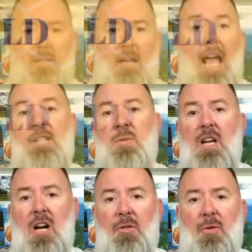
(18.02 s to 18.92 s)
As we
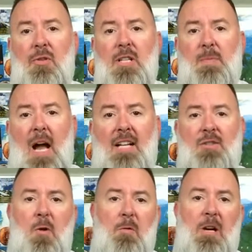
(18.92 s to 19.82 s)
hunt through this box,
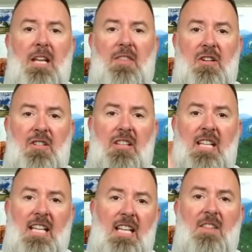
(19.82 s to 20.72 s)
don't forget there's a
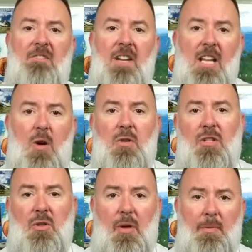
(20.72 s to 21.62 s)
link in the video
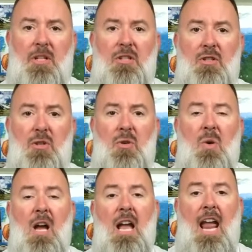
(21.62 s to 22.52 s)
description
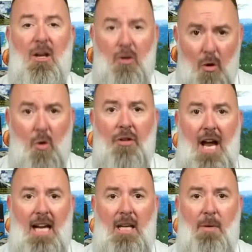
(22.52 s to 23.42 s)
to a Google
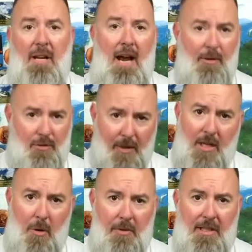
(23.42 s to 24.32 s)
document. Now it's
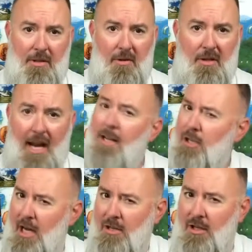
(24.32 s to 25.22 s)
read-only, so you can't
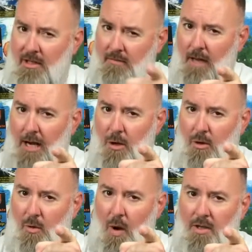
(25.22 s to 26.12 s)
change it. I know
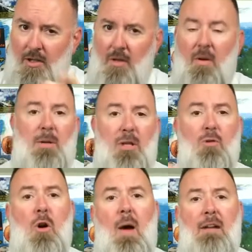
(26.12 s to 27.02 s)
you want to. But you
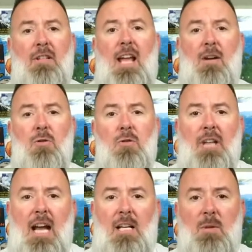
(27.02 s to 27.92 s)
can go out to that Google
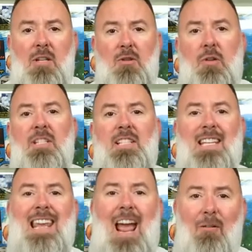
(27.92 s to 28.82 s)
document and you can
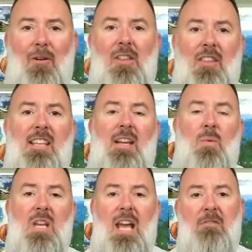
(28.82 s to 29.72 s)
see everything that
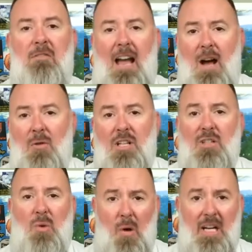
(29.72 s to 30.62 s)
we have found
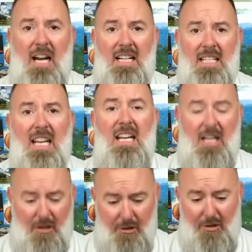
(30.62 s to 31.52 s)
in 2019,
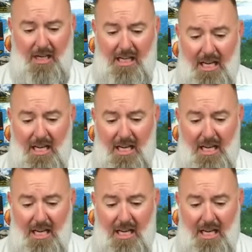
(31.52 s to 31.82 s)
including